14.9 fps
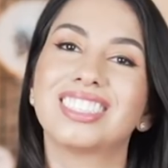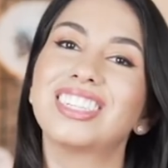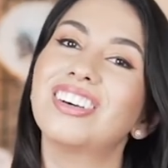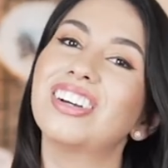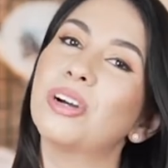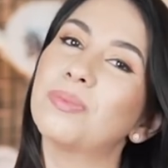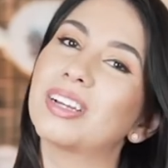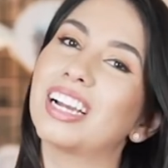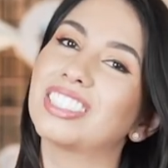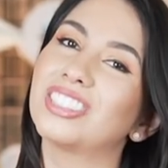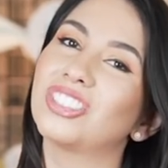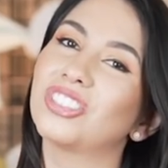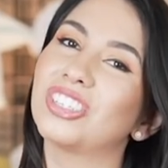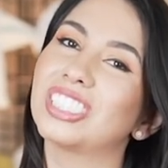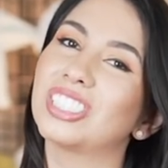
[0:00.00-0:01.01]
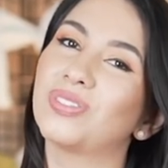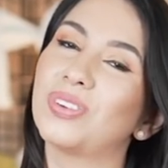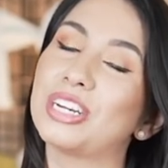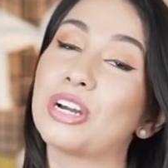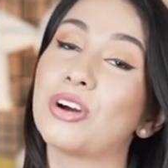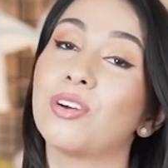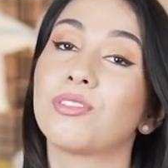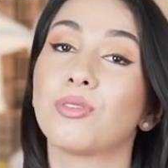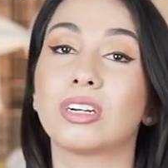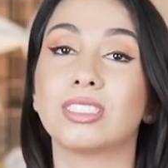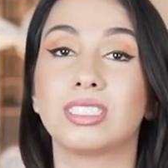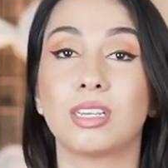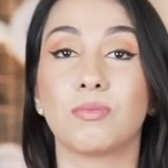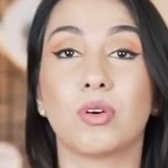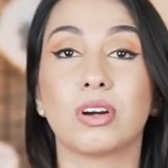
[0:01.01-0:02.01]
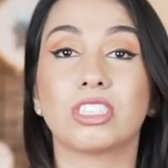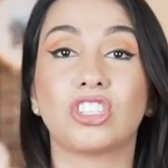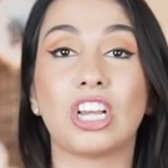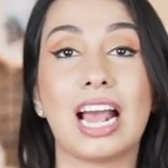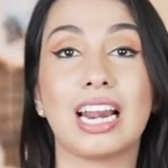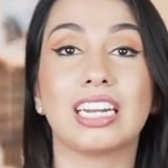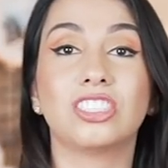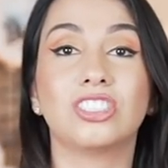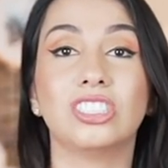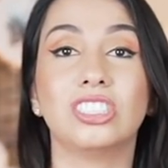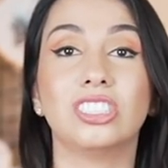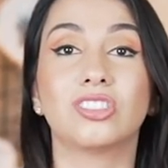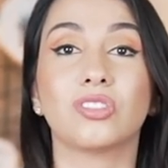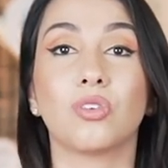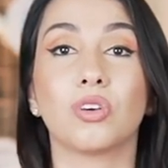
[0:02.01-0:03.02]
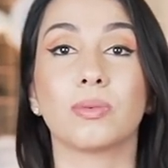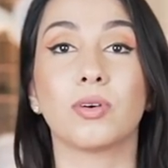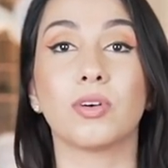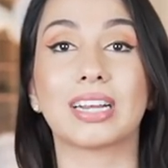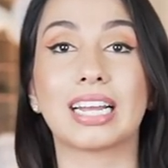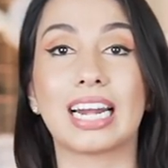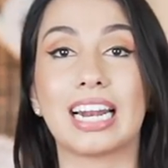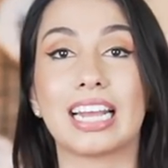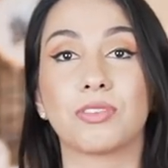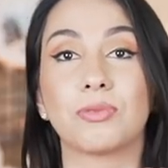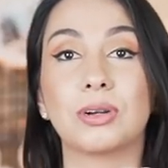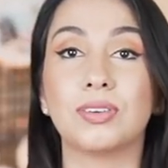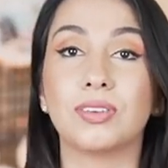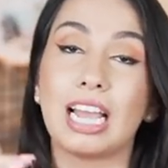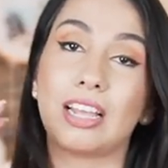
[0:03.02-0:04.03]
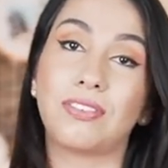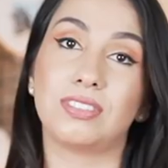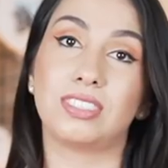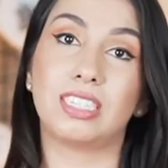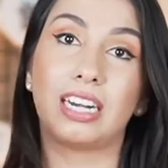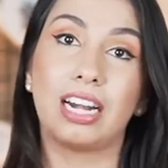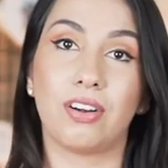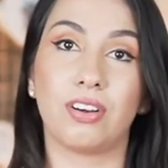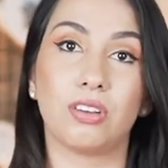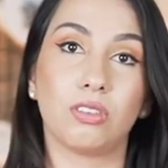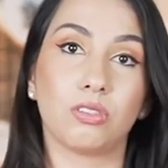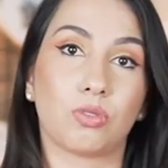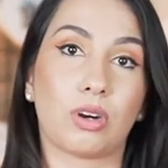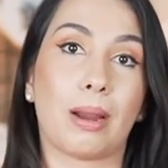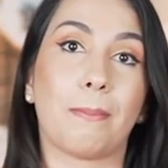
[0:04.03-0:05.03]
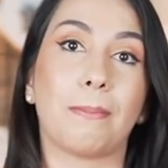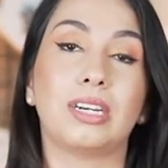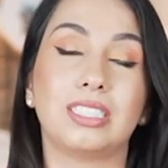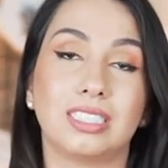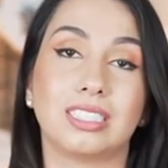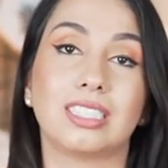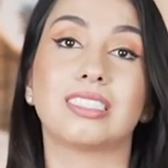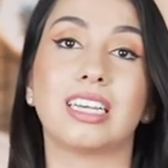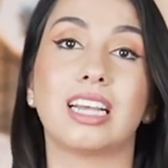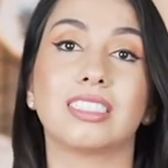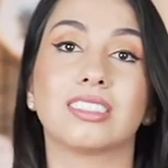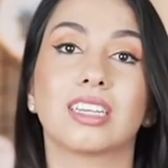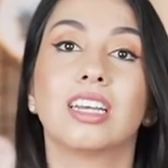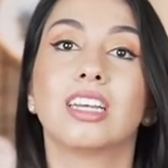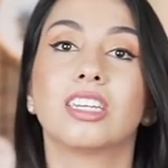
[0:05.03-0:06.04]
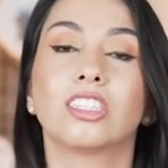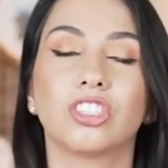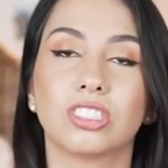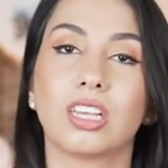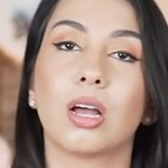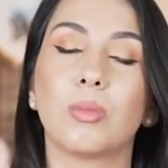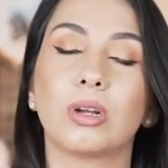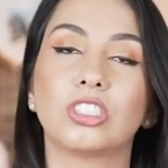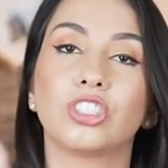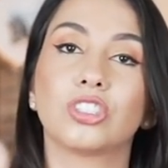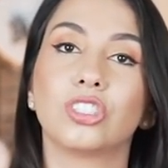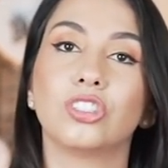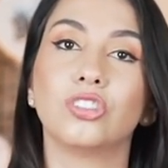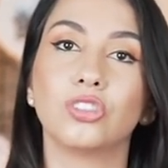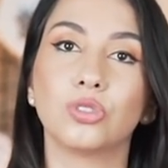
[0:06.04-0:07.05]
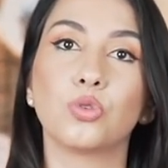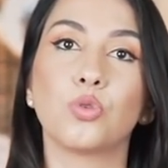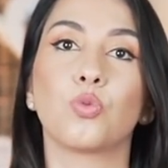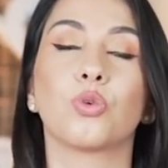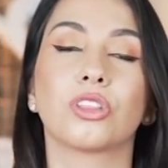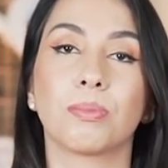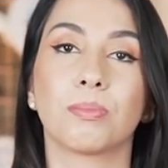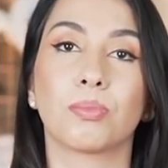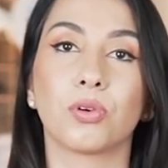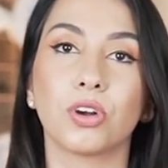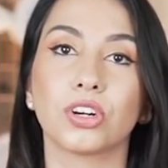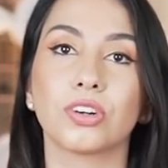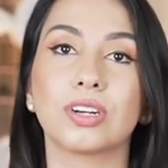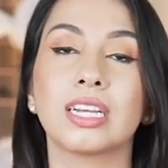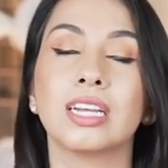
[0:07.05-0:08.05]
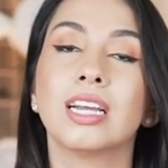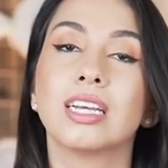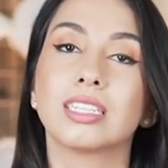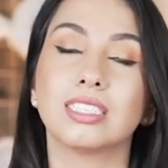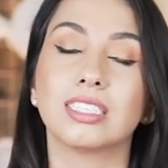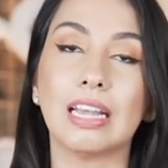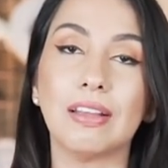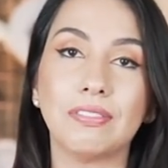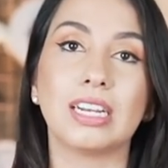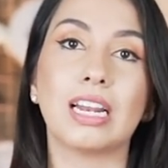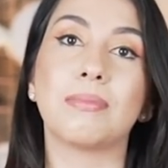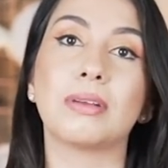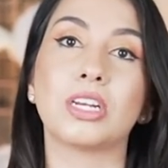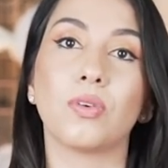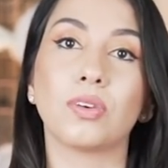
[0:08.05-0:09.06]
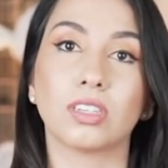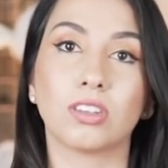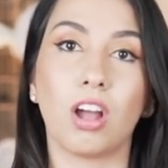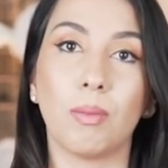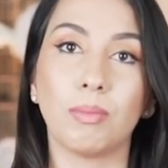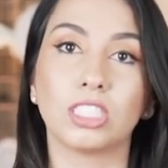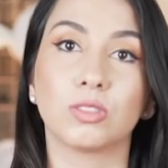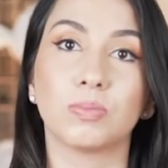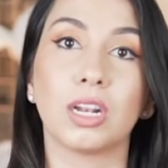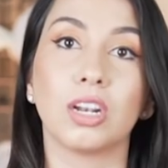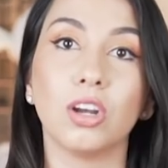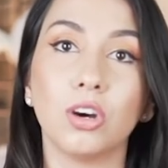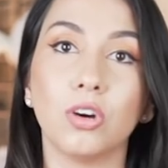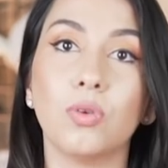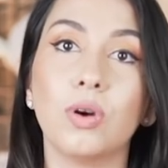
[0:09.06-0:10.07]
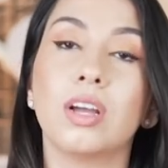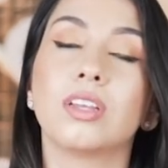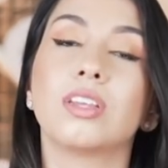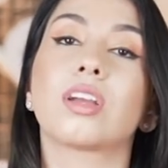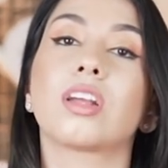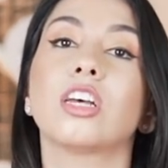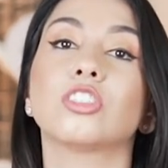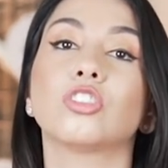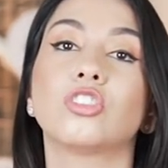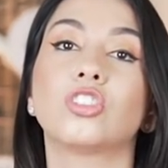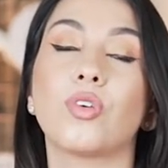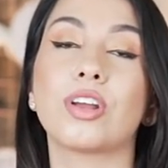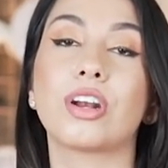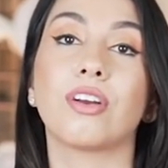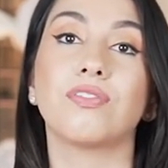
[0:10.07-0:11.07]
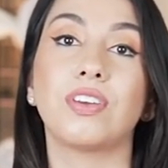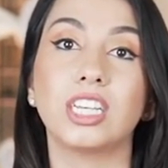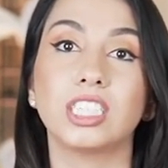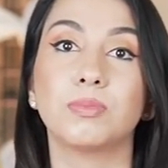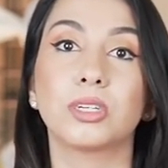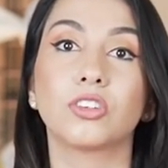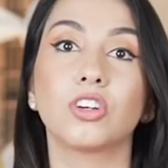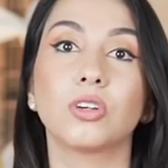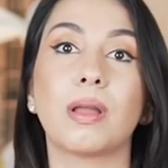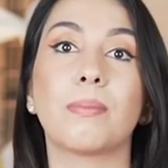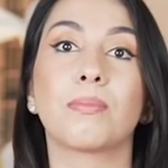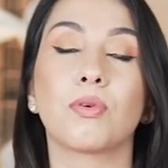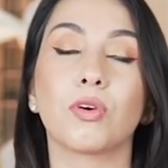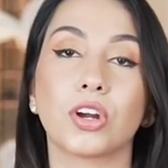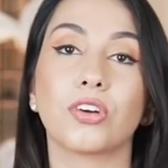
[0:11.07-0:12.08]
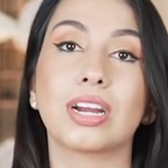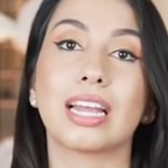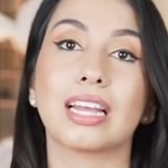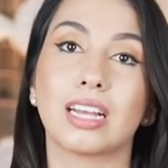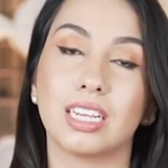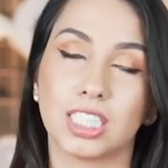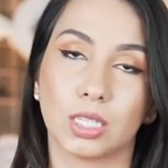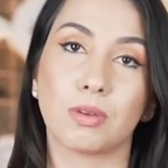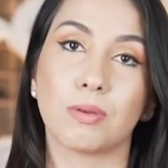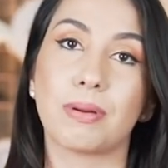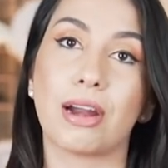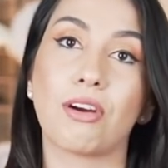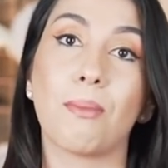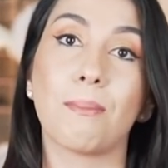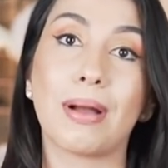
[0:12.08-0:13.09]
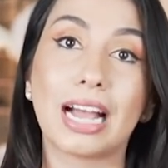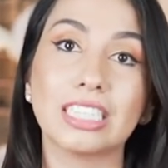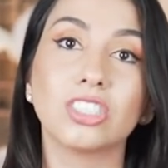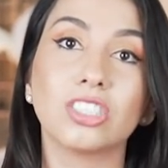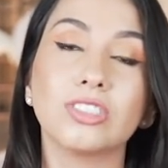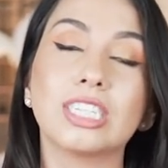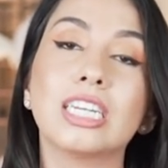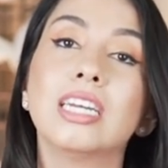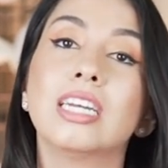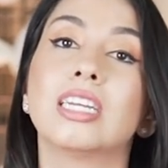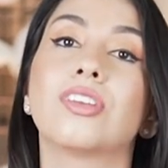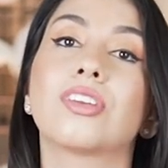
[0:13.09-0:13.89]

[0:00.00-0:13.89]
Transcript: So I hope you guys enjoyed this video. If you wanna see more challenges or more kind of like real life scenarios where I'm putting to the test just how much you can do with embroidery, then definitely let me know in the comments below. You can also join our Facebook group, Embroidery and Custom Apparel Mastery.